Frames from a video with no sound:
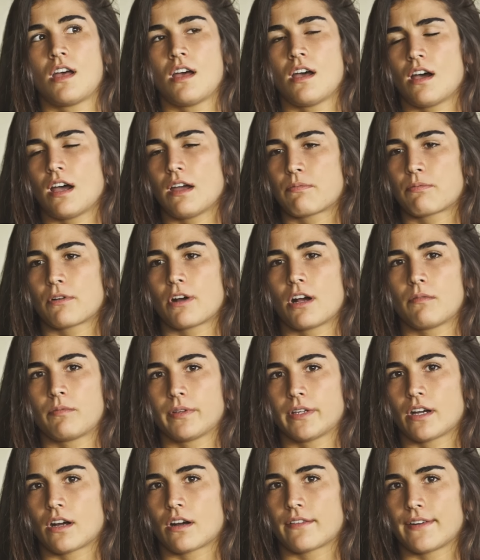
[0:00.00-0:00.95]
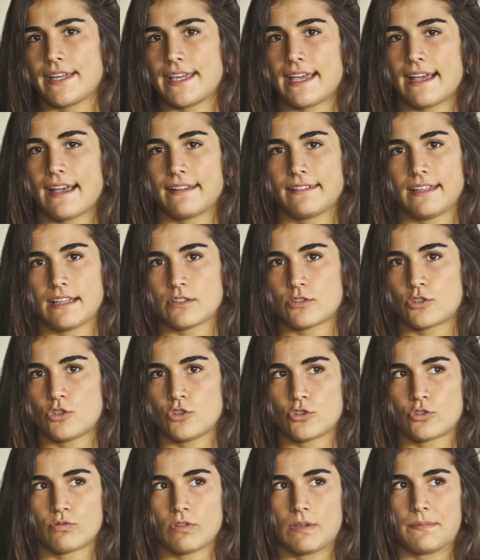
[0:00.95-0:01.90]
I probably already had like
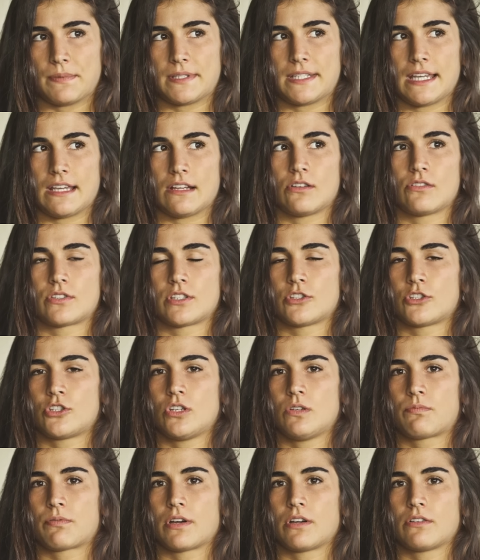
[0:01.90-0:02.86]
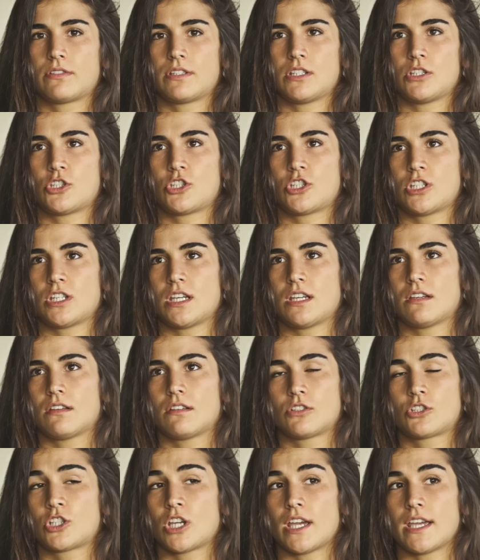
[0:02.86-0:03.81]
2 sweet potatoes and 2 protein
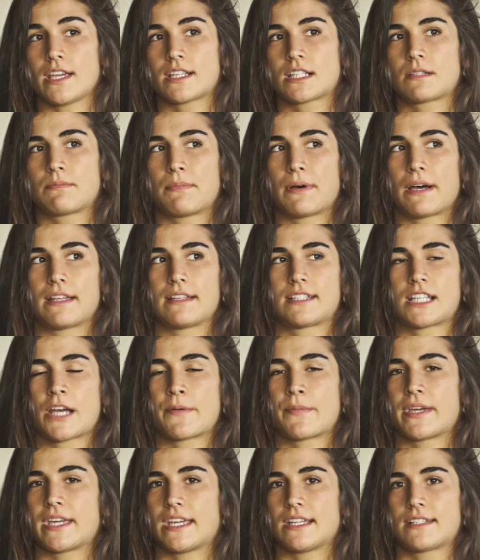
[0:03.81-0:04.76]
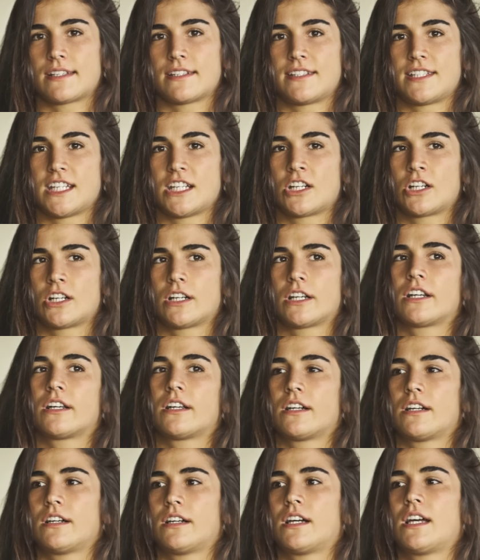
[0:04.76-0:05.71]
shakes by the time I get to dinner.
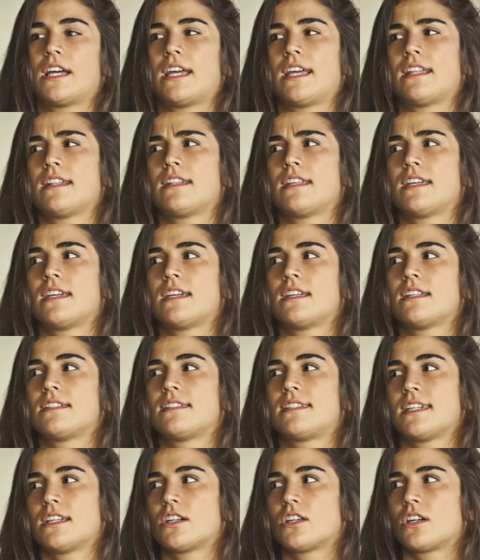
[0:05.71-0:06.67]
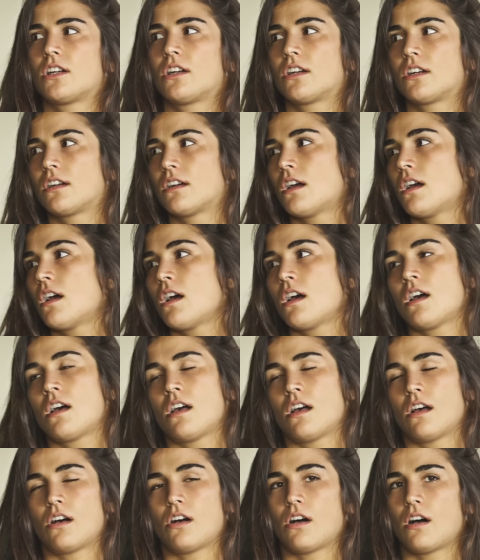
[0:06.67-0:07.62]
And then dinner,
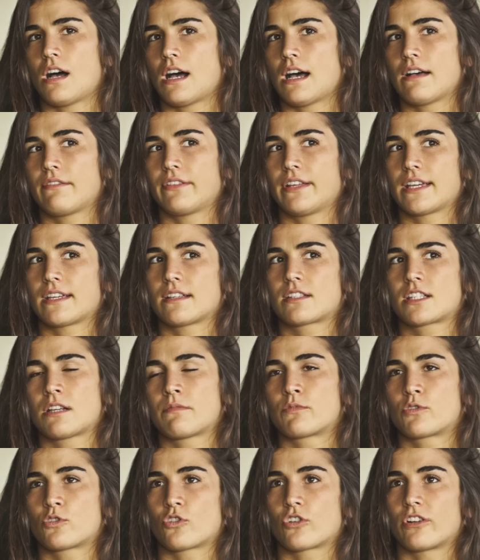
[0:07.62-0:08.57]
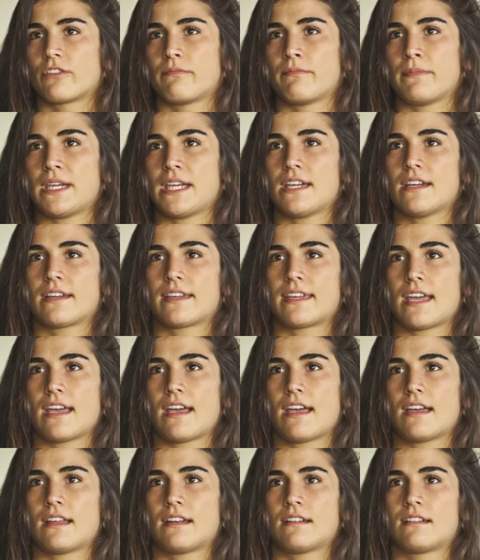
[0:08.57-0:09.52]
I'll have like some sort of meat
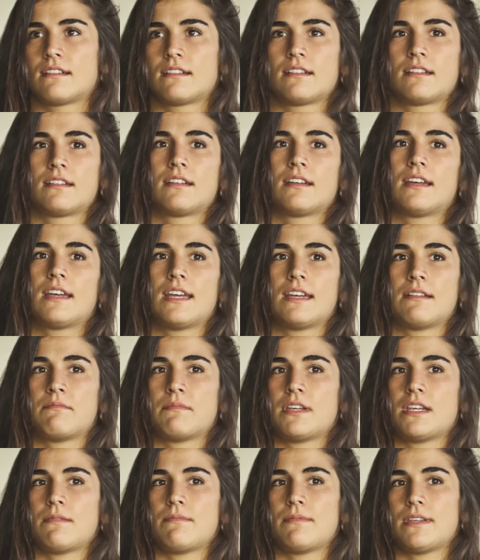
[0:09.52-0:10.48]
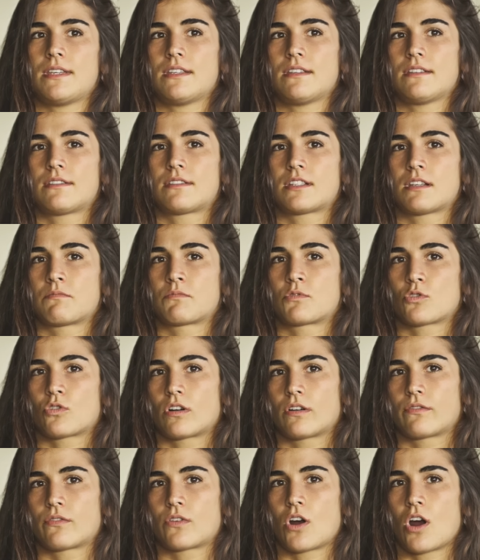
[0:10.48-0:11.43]
again, and maybe some
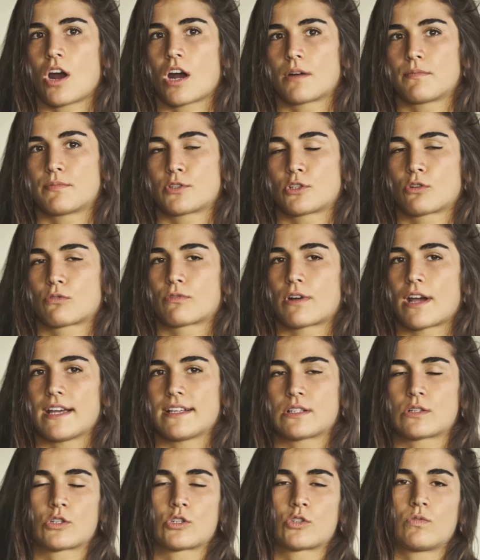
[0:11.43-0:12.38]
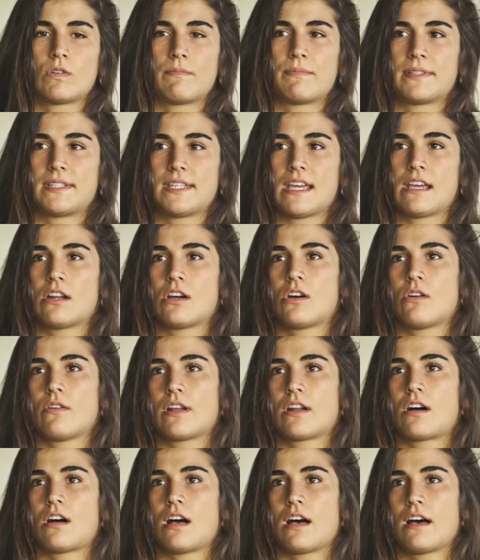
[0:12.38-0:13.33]
sort of carb, so rice or sweet potato,
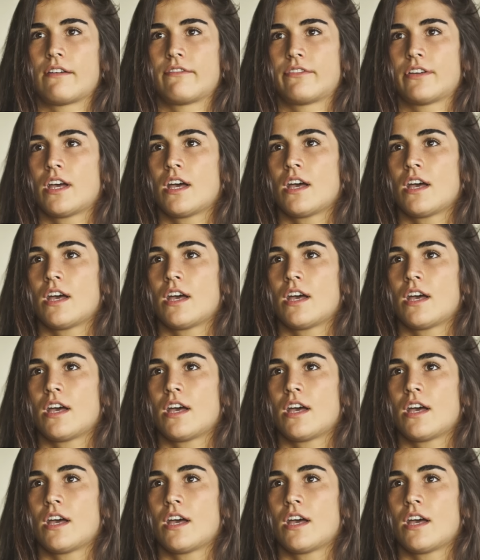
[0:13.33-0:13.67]
and I'll have